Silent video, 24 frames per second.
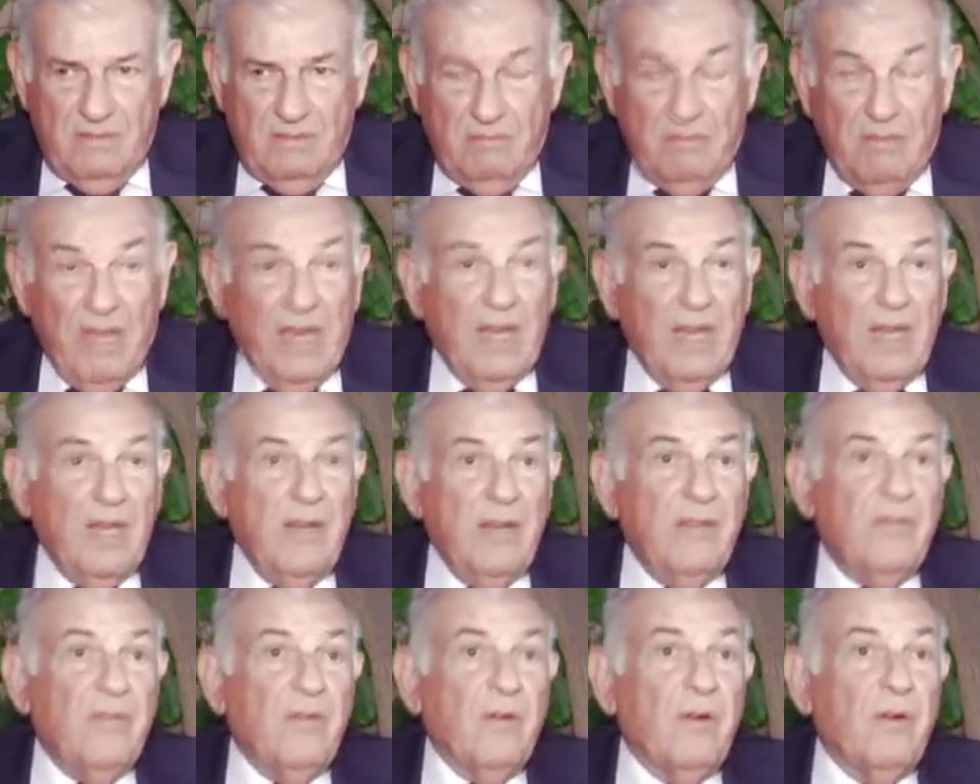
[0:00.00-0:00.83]

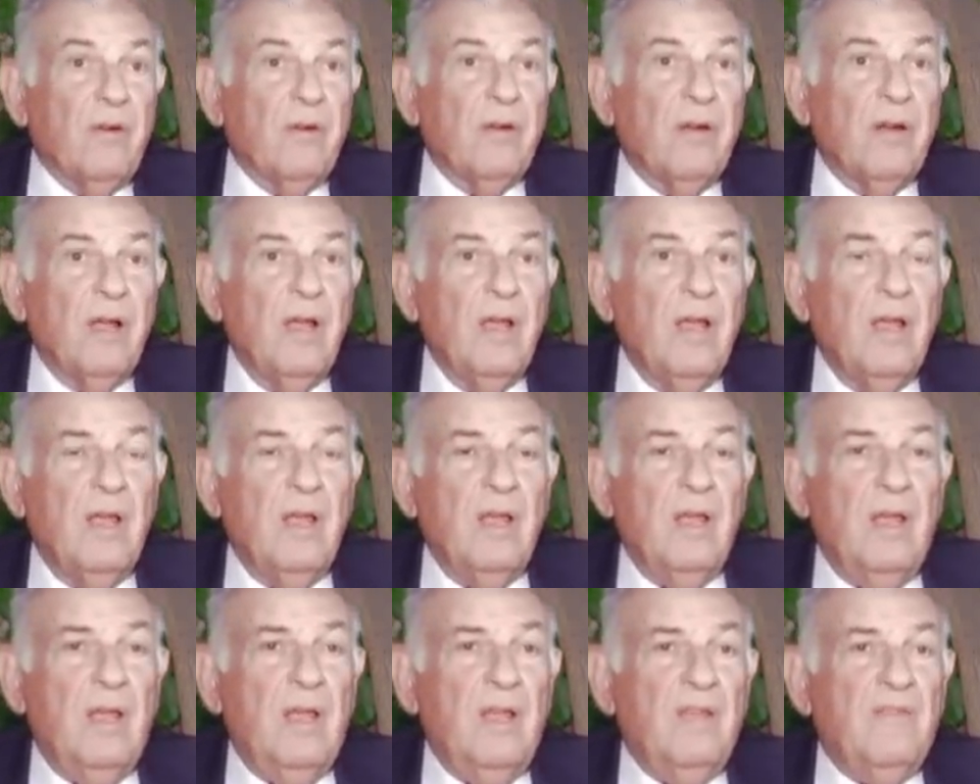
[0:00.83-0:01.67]
mainly for
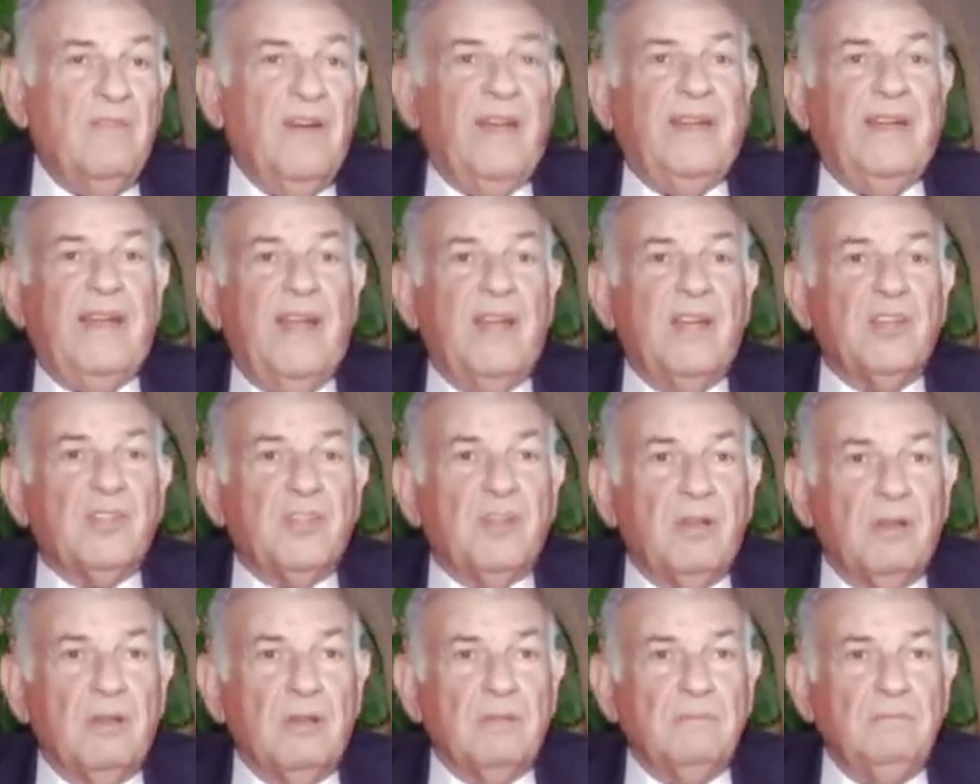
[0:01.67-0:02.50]

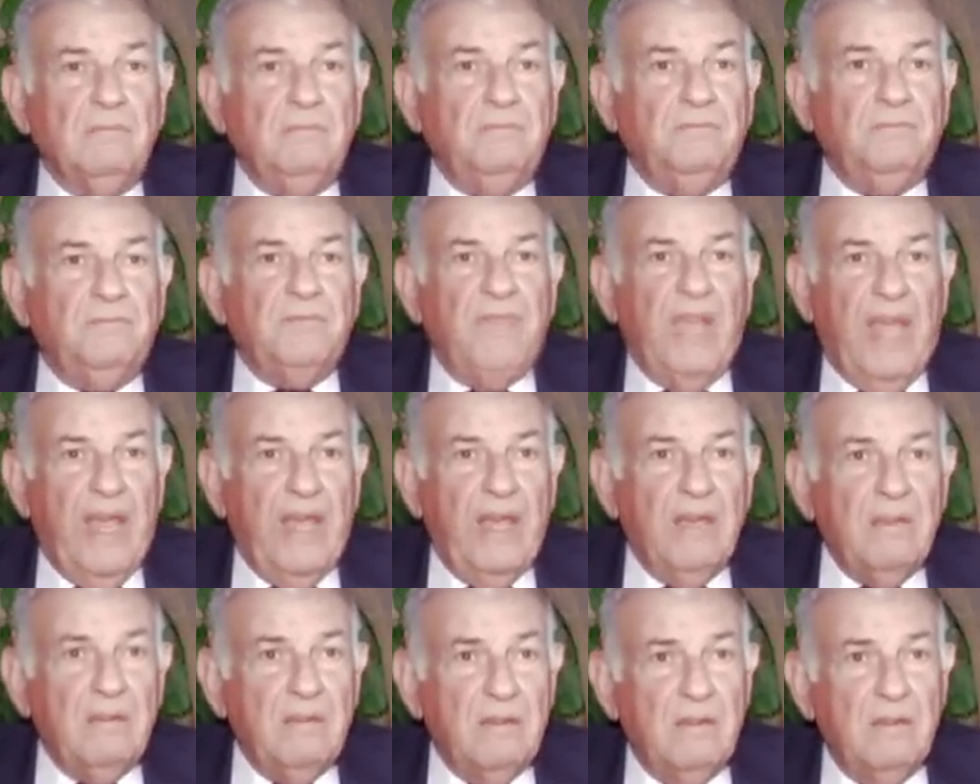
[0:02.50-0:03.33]
financial
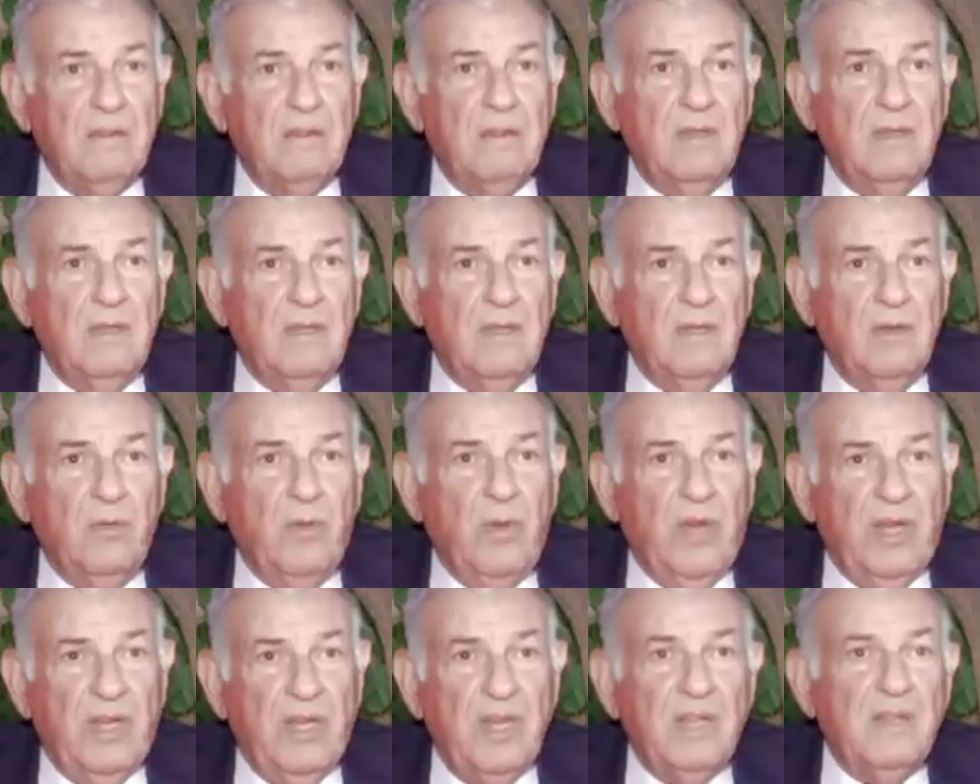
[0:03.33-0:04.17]
aid.
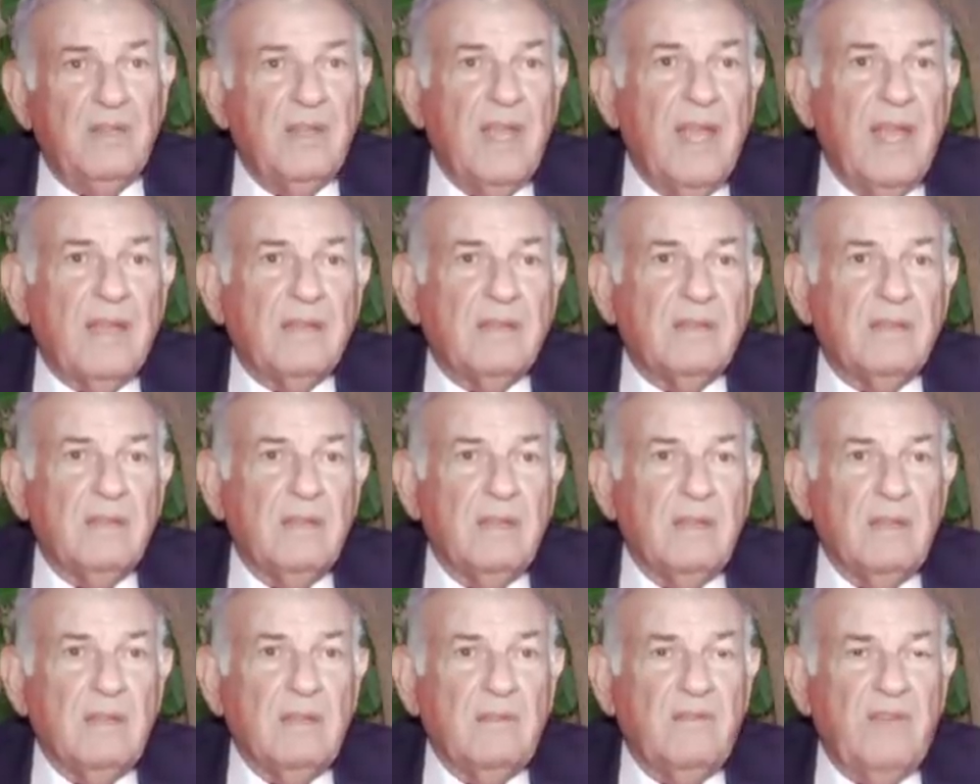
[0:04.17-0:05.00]
We need that
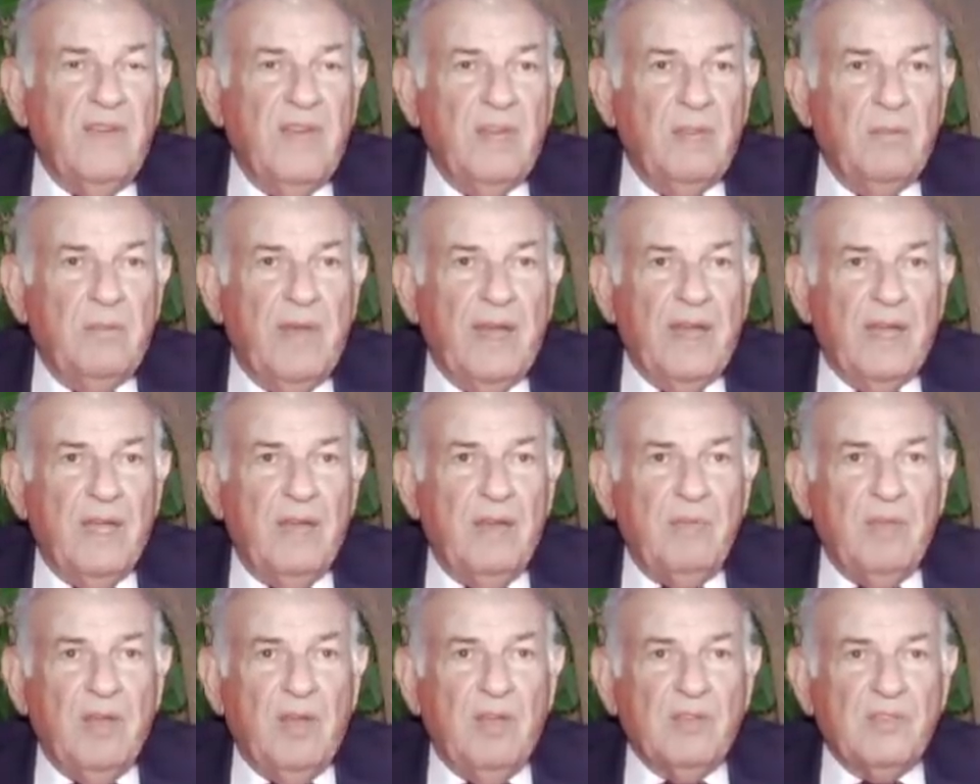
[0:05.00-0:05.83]
very
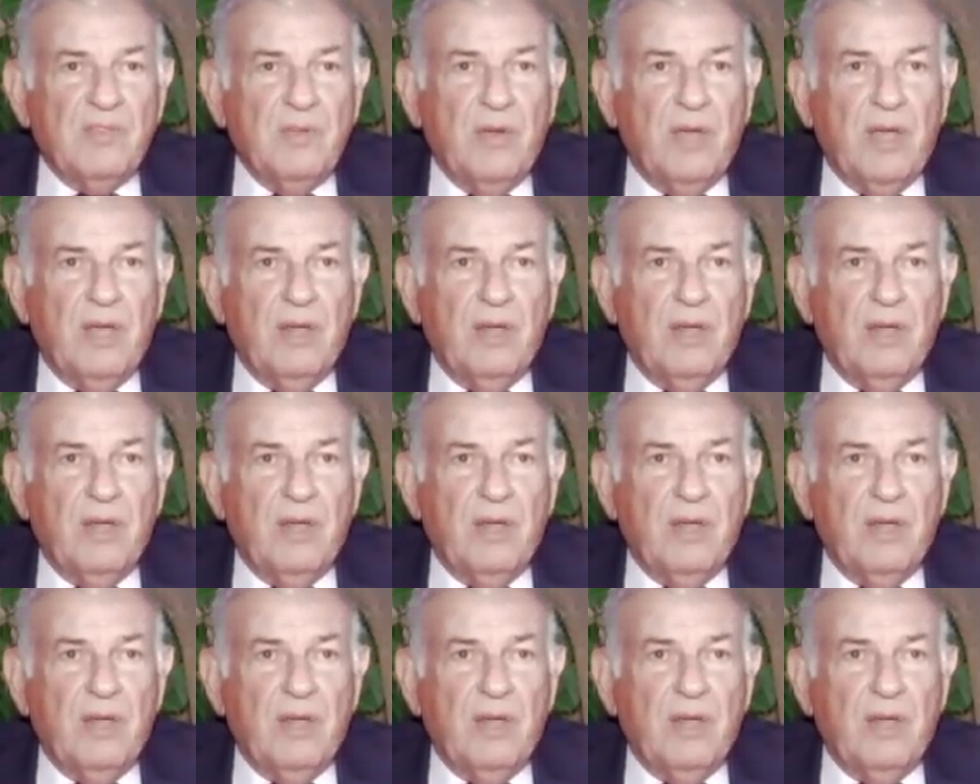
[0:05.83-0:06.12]
badly, because